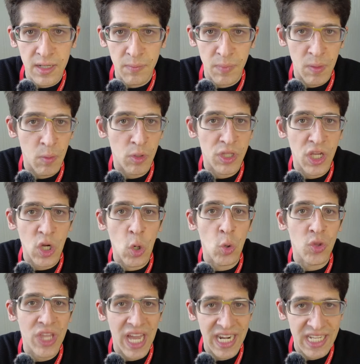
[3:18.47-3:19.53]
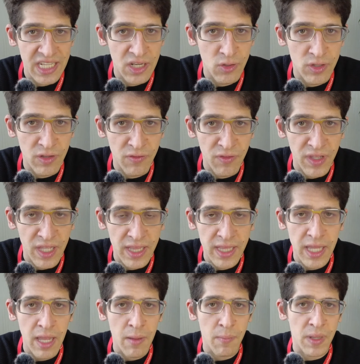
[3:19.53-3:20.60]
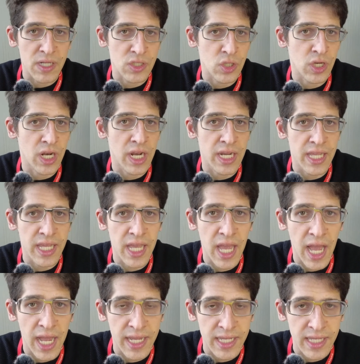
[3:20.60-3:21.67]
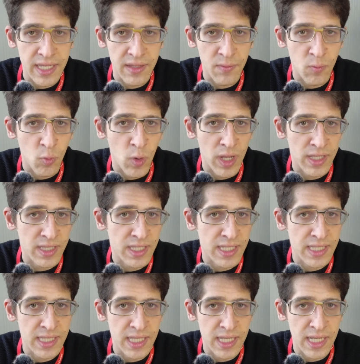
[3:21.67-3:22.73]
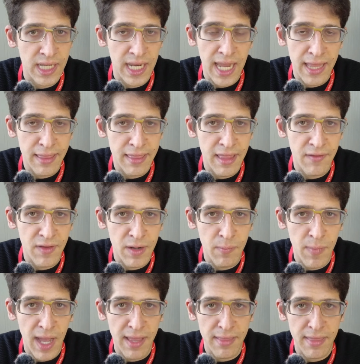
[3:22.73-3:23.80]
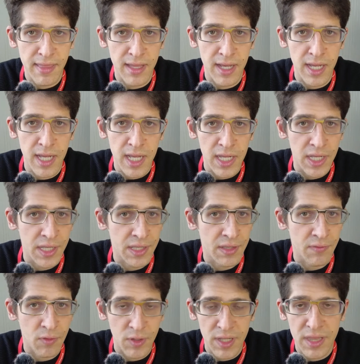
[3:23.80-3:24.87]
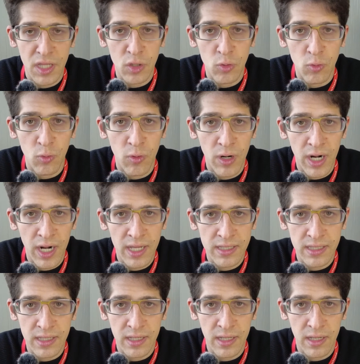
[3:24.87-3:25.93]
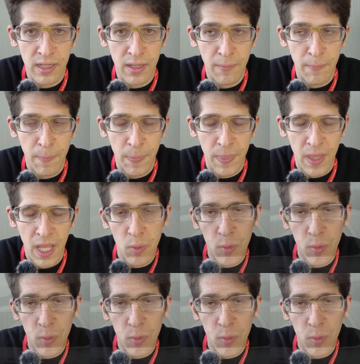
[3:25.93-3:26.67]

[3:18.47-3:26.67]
people that go directly on the field. Personally, I went in the last 7 months, for instance, to Red